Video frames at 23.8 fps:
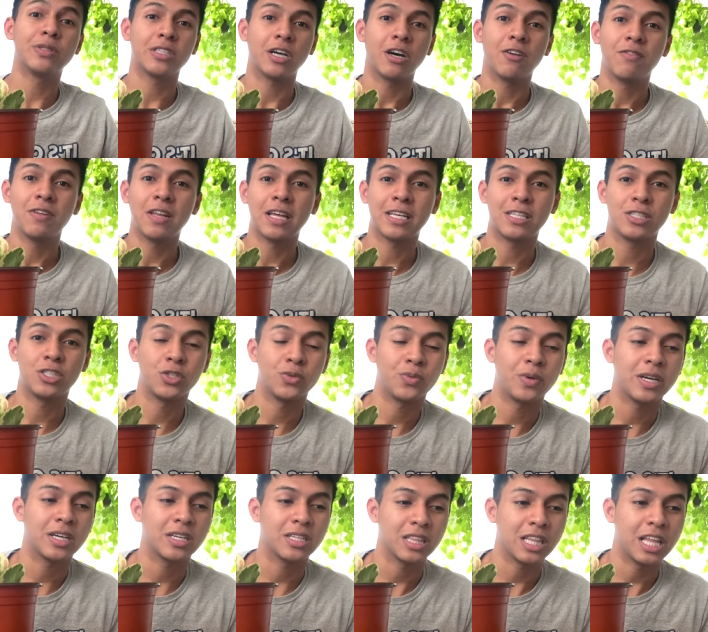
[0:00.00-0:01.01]
of like
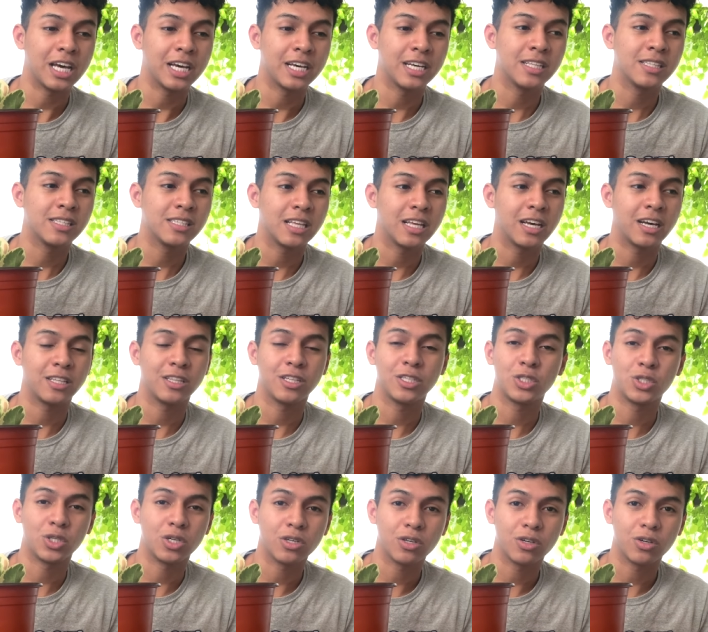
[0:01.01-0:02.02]
direct lights like in the
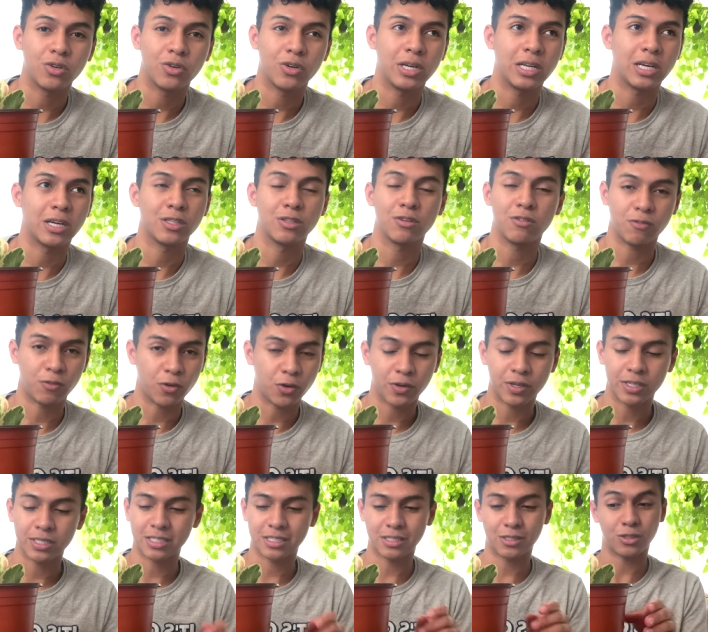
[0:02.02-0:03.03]
jungle or like in the
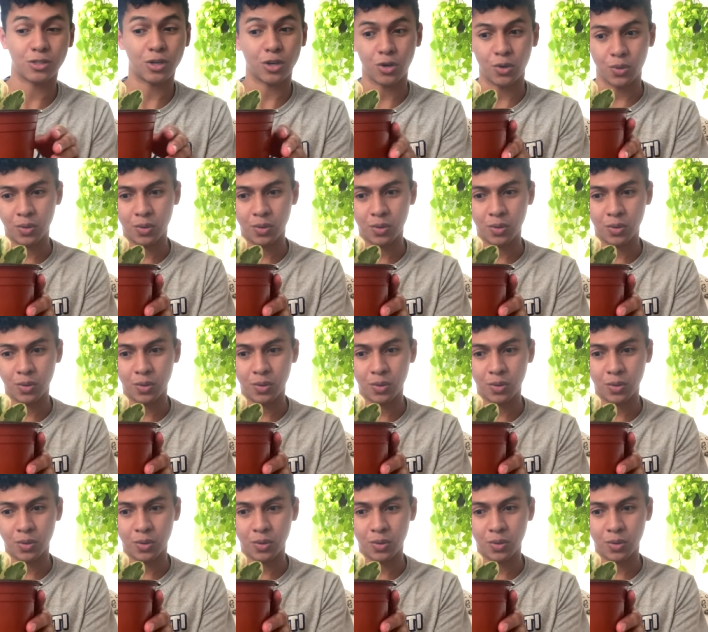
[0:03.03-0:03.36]
forest. So,